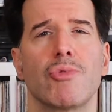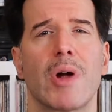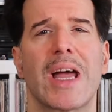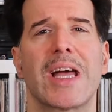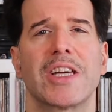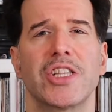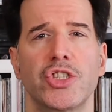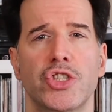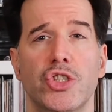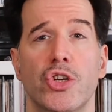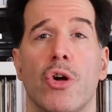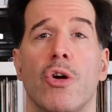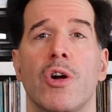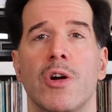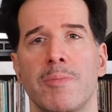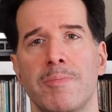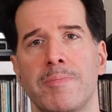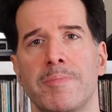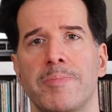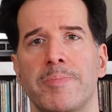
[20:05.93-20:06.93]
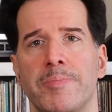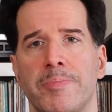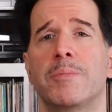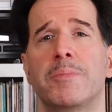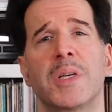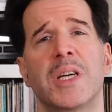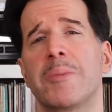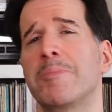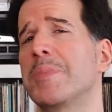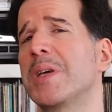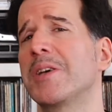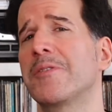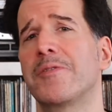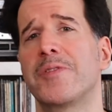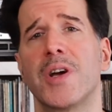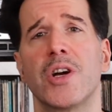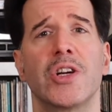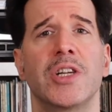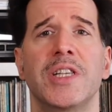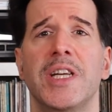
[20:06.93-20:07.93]
ragged charm, but I'm being
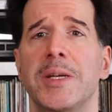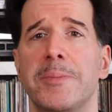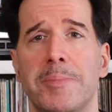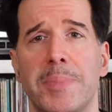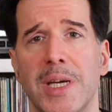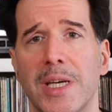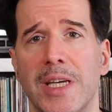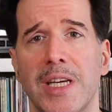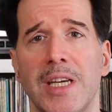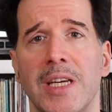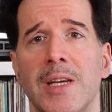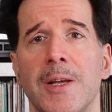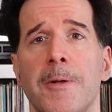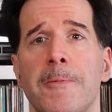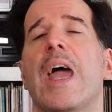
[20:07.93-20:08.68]
very nitpicky.